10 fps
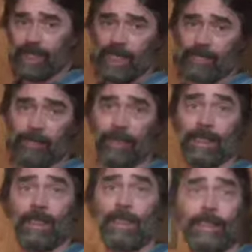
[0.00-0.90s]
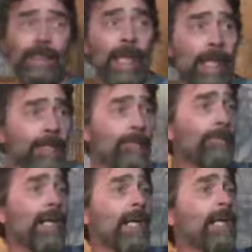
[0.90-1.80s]
death, but death
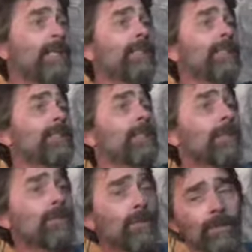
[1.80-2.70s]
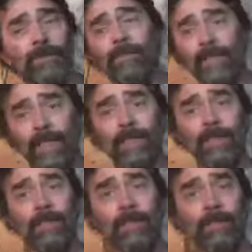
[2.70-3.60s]
by
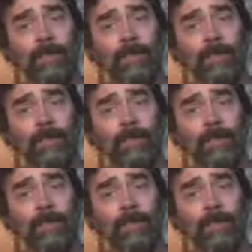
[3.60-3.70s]
crucifixion.